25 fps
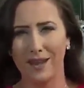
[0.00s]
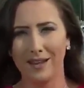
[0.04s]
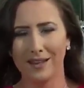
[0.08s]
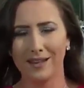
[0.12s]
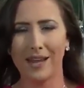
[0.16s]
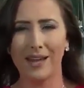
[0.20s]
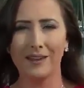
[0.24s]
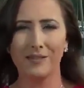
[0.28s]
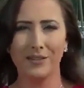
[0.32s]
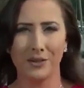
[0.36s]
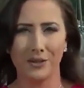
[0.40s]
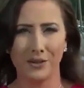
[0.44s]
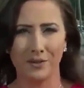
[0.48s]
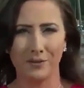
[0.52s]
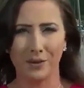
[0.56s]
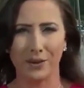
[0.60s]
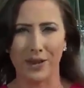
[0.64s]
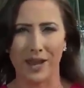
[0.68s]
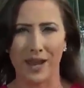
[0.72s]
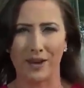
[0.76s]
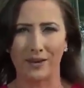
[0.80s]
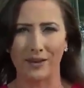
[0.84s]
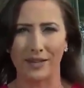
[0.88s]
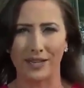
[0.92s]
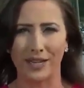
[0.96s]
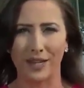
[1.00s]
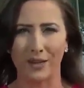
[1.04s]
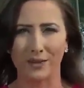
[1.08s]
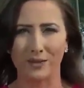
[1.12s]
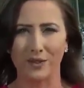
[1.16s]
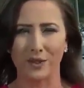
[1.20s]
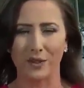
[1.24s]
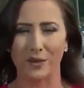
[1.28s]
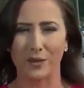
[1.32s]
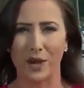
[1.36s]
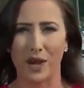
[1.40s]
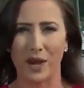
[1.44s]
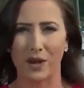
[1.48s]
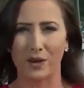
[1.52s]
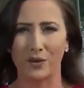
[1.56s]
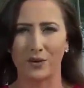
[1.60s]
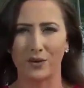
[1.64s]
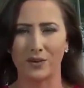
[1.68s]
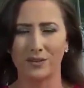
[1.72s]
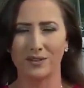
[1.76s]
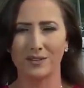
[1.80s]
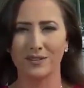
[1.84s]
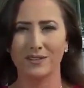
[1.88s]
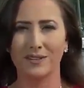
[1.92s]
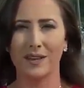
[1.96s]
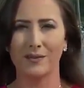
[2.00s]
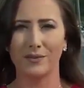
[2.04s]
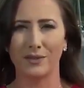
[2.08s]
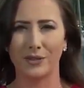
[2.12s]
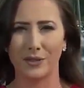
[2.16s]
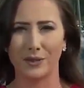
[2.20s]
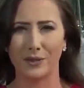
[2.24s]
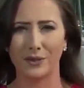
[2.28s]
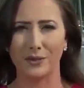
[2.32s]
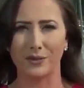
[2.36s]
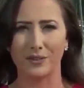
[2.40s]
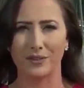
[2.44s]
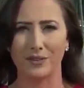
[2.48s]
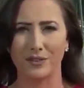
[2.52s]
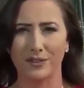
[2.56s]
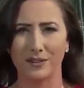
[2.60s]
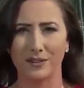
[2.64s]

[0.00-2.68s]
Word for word: Live in Greenville County, Kelsey O'Donnell, 7 News.